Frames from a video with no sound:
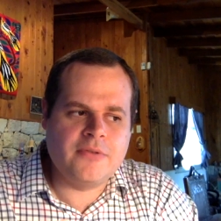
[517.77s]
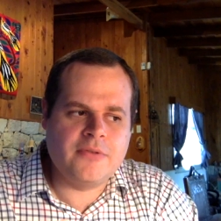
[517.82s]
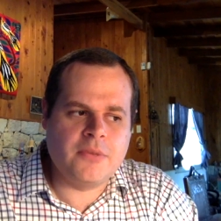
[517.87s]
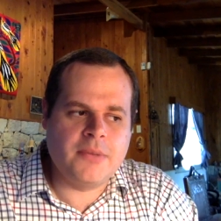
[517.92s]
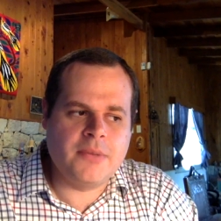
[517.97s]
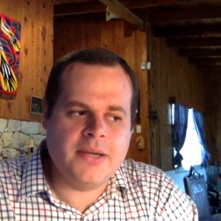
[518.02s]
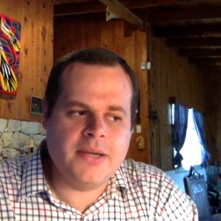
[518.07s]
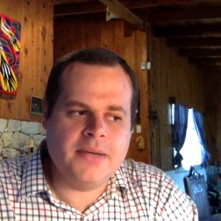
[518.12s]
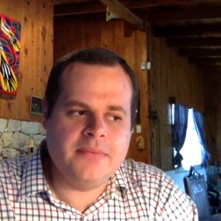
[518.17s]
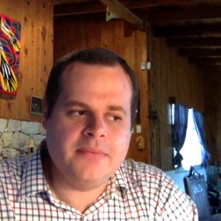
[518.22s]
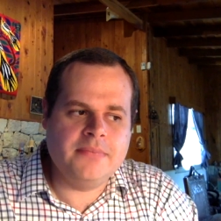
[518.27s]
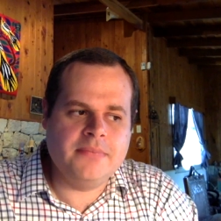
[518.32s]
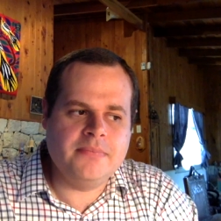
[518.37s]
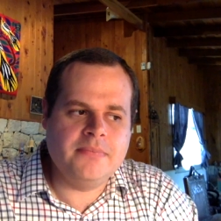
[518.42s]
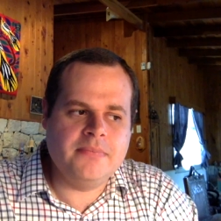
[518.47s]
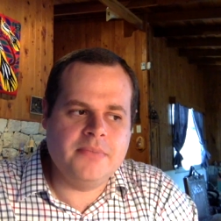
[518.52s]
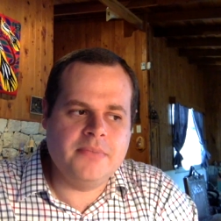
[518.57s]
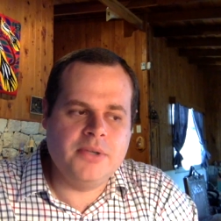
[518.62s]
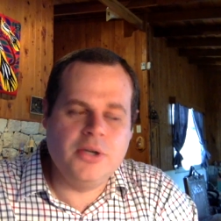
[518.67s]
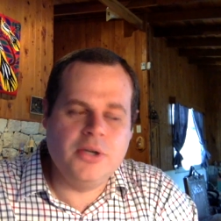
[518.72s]
a
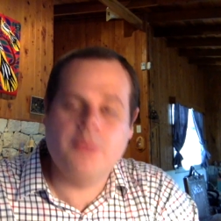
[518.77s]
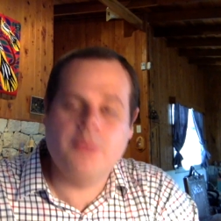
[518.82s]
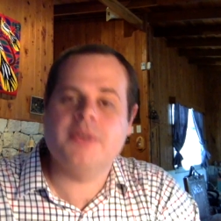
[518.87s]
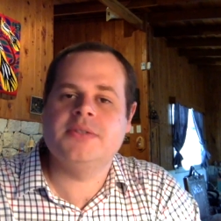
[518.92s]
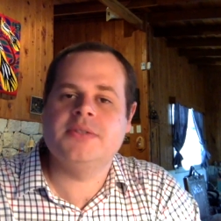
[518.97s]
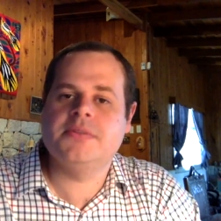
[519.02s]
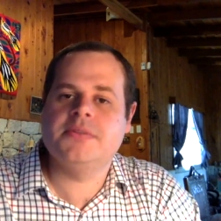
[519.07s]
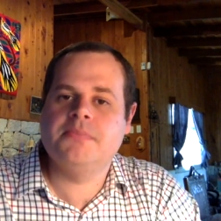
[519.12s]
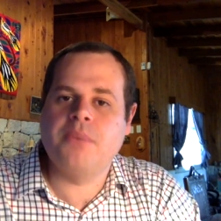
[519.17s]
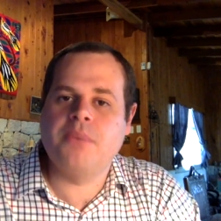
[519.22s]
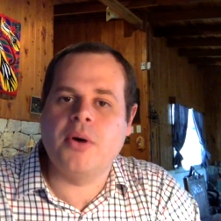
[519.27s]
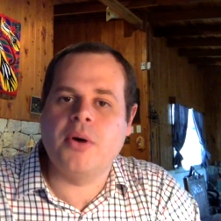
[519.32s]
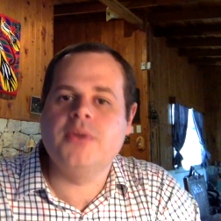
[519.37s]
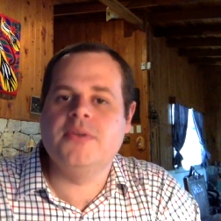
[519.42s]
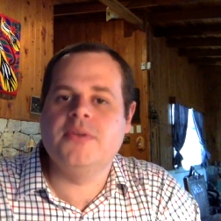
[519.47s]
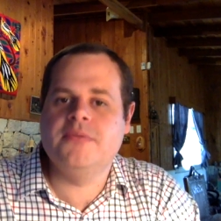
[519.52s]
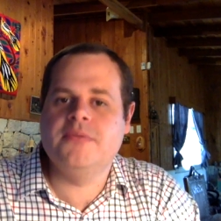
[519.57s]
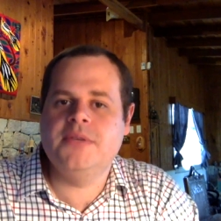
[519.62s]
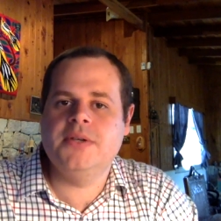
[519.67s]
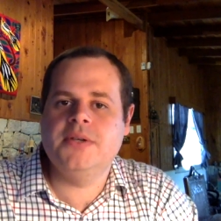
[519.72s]
human's point
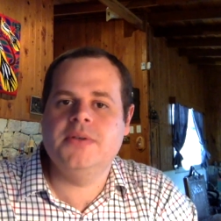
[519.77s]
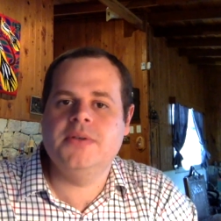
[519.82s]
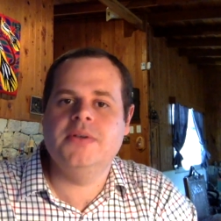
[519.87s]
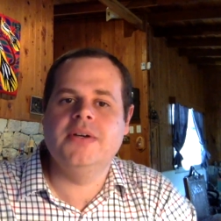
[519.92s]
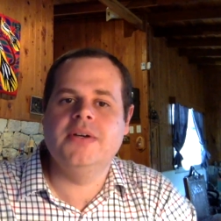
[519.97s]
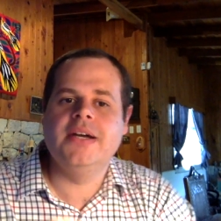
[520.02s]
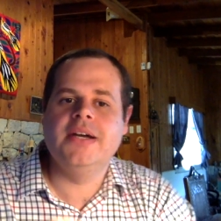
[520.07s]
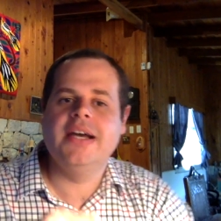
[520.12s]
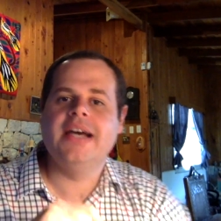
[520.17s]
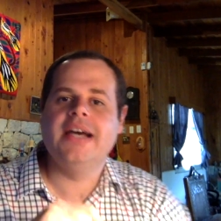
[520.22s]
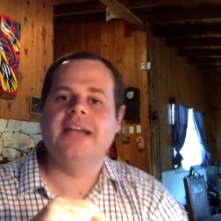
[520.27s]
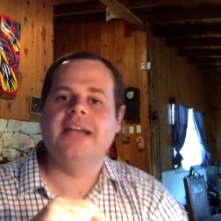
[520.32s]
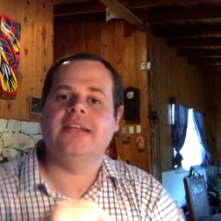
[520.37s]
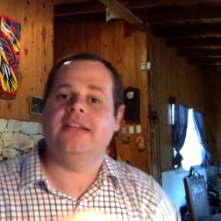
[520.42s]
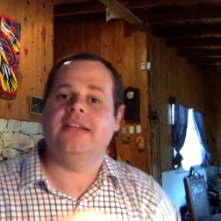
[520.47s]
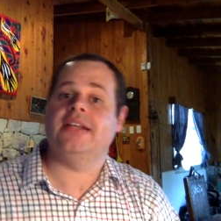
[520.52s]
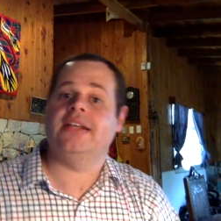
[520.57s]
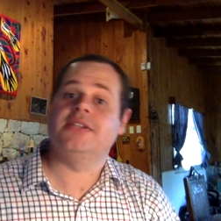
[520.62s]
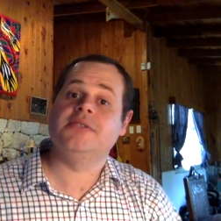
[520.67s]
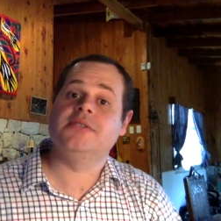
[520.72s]
of view,
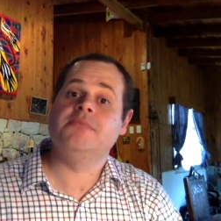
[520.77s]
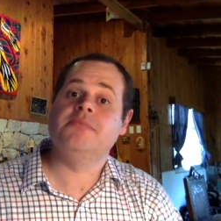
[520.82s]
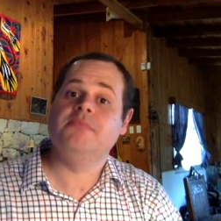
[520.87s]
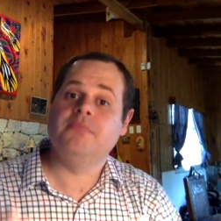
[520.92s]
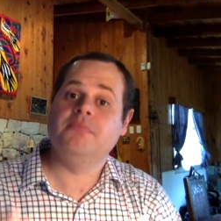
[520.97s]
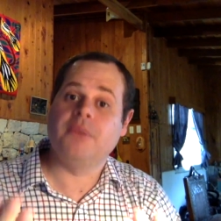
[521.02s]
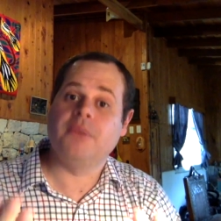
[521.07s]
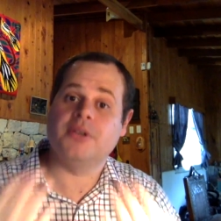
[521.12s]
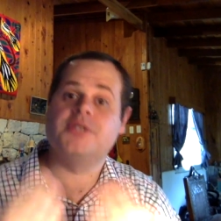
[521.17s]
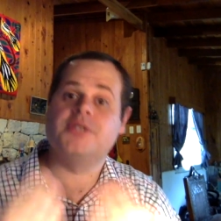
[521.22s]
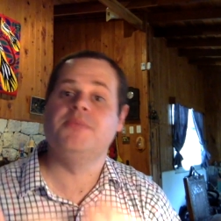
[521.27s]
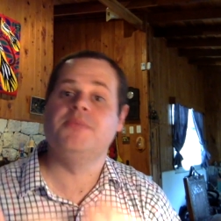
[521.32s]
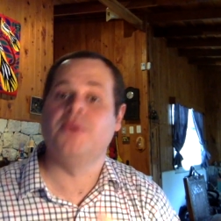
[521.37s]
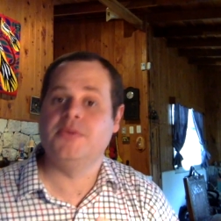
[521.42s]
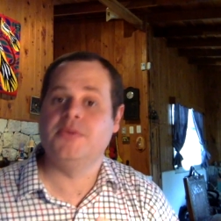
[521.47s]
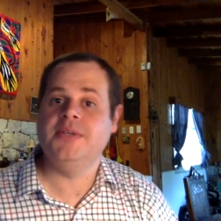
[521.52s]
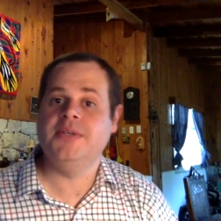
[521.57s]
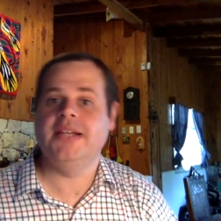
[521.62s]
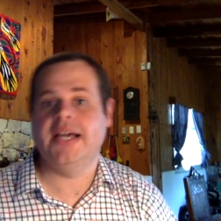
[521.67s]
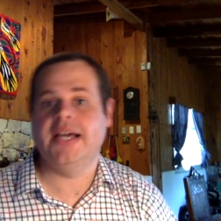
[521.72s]
that's much more
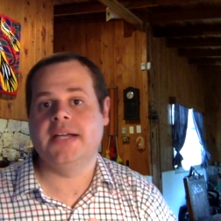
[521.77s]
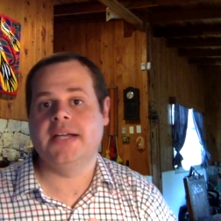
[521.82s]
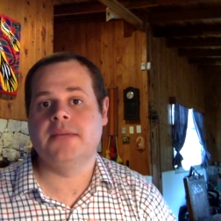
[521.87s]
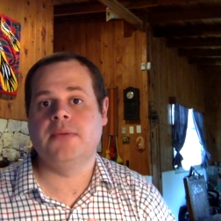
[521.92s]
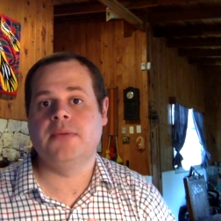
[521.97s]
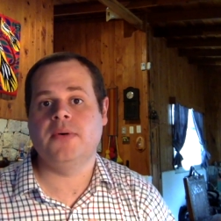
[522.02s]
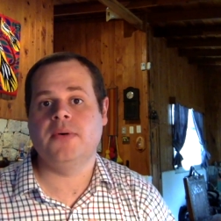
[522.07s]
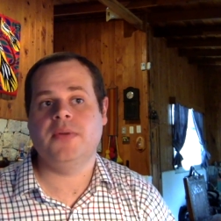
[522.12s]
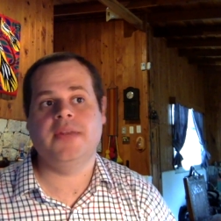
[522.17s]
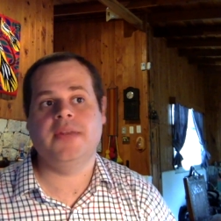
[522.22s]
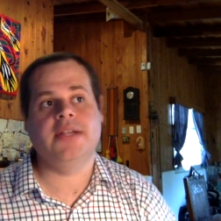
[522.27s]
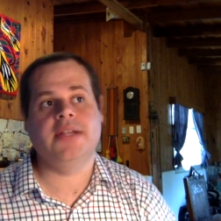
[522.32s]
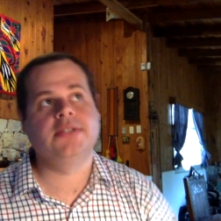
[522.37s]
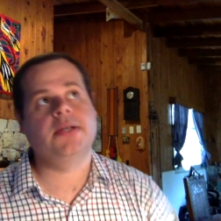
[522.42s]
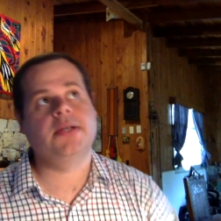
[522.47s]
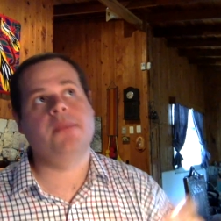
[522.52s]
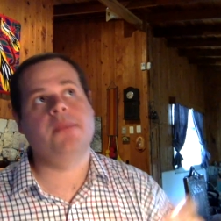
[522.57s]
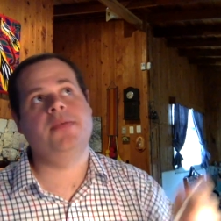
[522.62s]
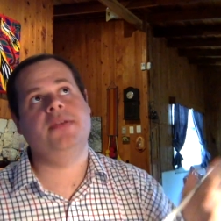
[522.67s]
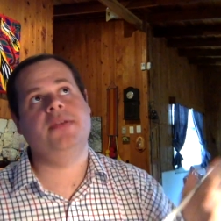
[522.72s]
relatable. That's
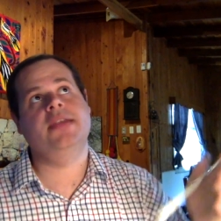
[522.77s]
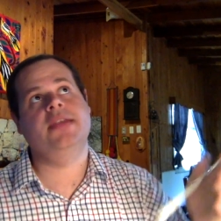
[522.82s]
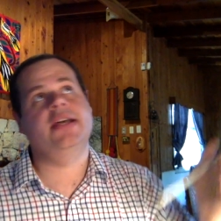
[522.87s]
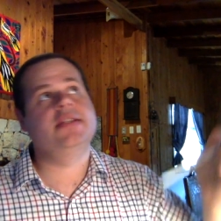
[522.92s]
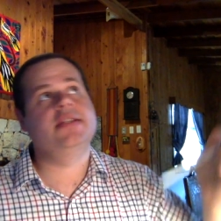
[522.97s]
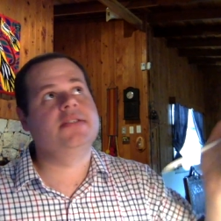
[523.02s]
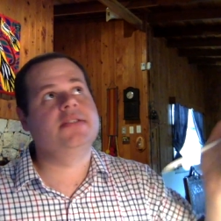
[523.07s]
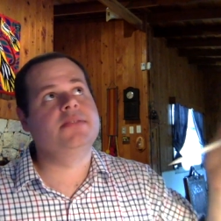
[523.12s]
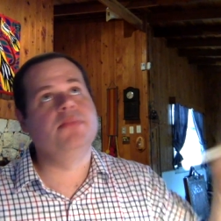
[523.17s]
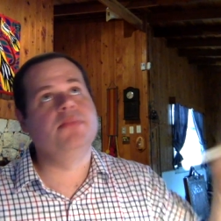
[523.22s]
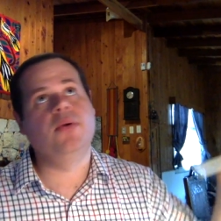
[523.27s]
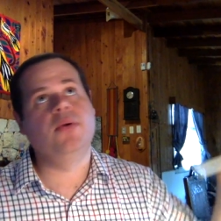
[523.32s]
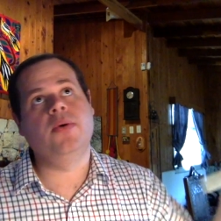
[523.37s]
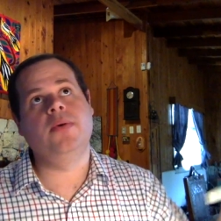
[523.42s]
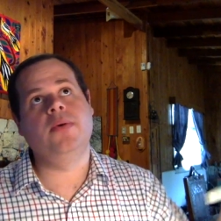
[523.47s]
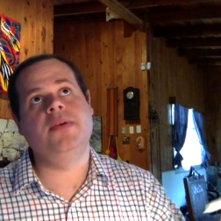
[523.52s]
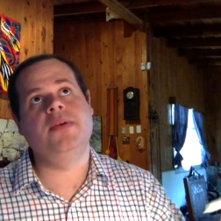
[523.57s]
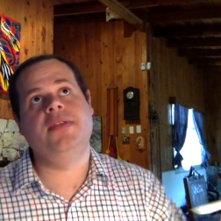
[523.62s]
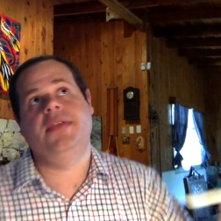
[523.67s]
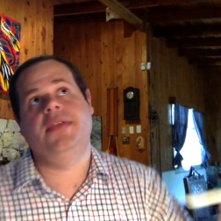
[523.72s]
something that's
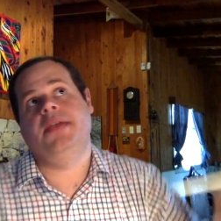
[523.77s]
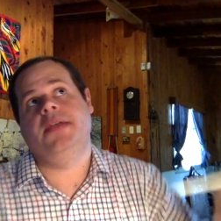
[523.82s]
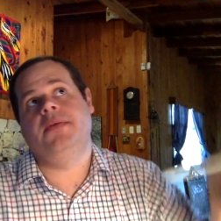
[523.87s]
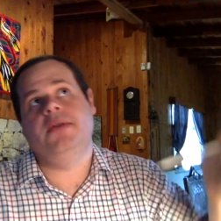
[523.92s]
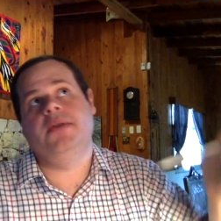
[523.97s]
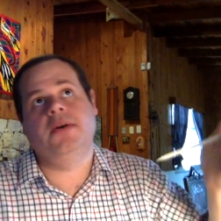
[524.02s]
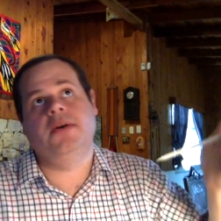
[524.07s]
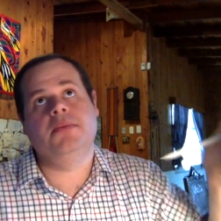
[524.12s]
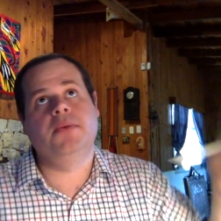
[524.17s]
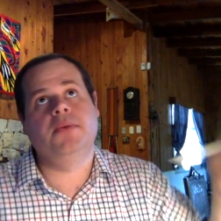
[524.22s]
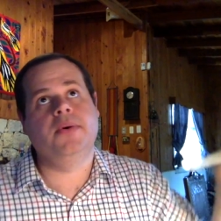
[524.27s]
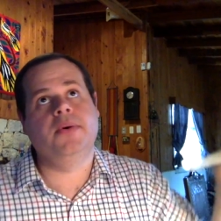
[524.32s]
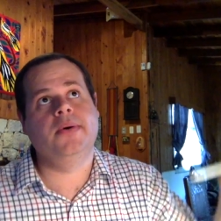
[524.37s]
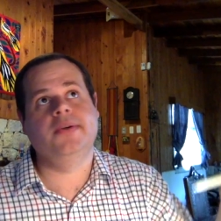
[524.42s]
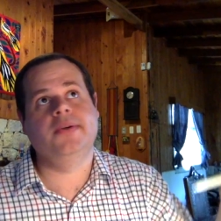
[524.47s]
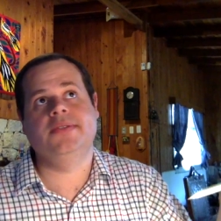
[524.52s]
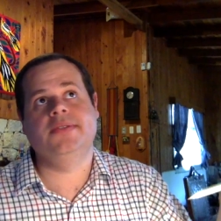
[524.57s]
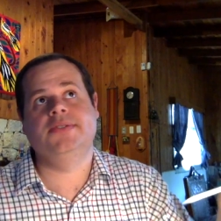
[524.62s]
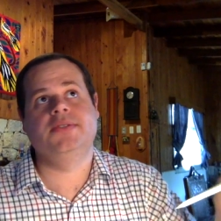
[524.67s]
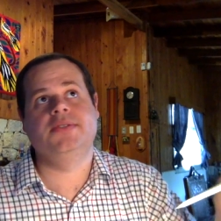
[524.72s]
more ethereal,
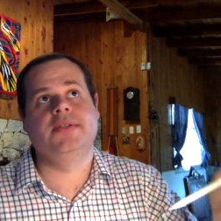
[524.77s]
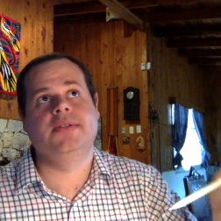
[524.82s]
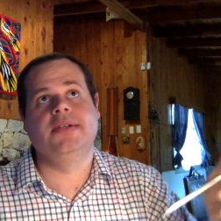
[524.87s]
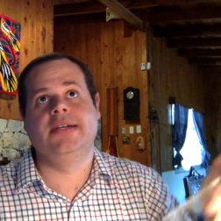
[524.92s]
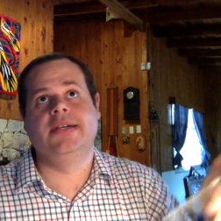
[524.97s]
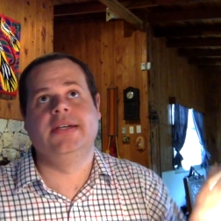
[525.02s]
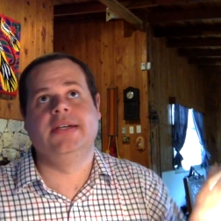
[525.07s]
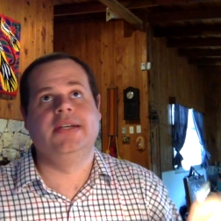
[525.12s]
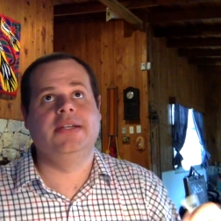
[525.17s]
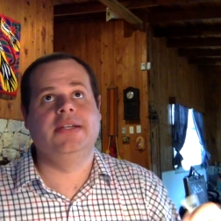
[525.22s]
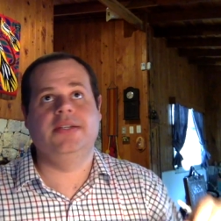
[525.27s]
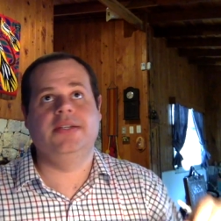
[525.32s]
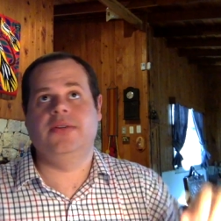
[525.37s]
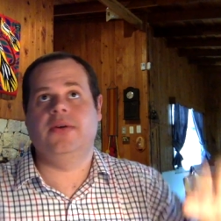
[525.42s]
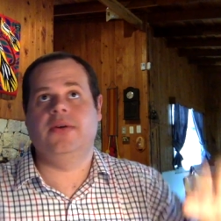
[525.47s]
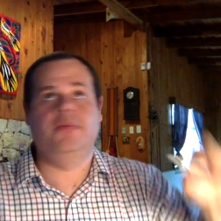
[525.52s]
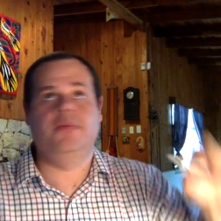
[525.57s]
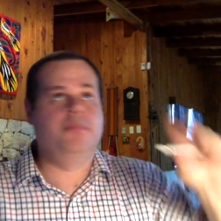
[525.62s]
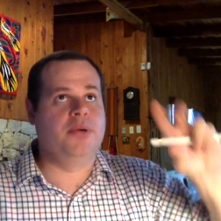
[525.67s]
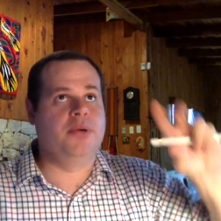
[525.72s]
more
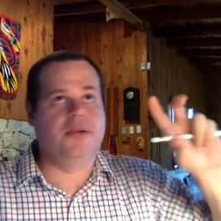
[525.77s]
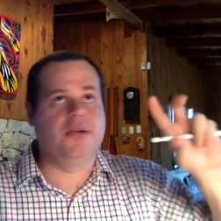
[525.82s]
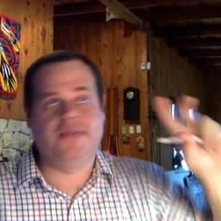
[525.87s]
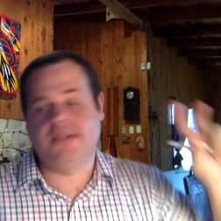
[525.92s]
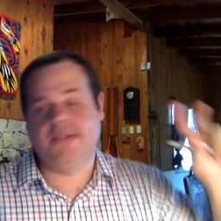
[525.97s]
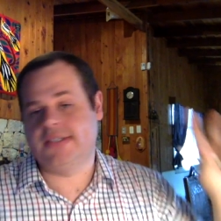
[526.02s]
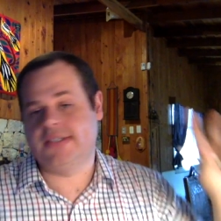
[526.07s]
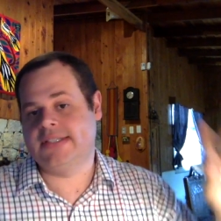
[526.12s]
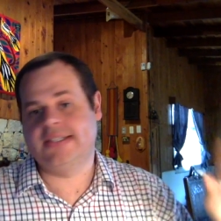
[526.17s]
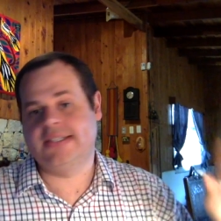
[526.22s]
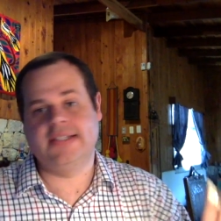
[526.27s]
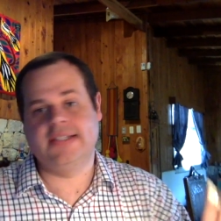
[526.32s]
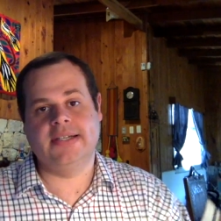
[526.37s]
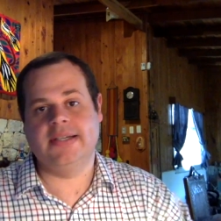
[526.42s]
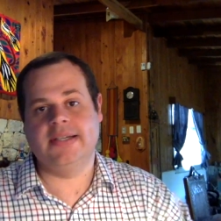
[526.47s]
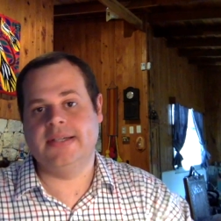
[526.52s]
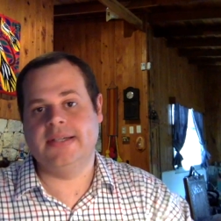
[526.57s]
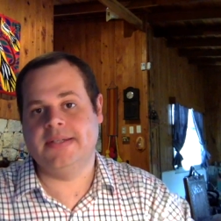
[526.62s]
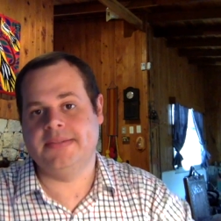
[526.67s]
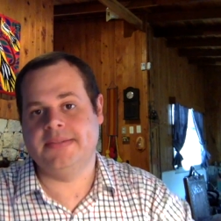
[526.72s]
perfect.
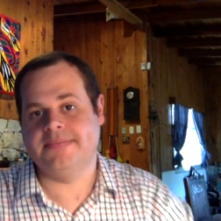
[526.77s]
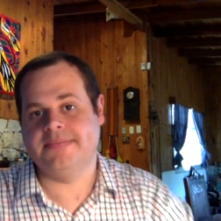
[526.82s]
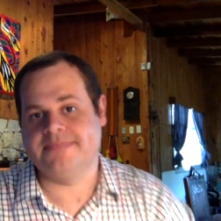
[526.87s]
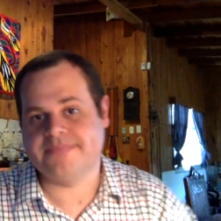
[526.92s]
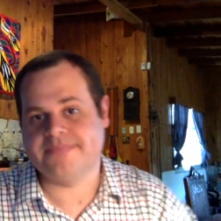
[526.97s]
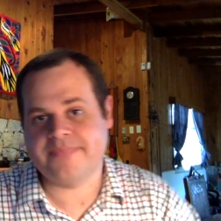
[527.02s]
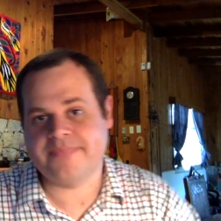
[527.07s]
And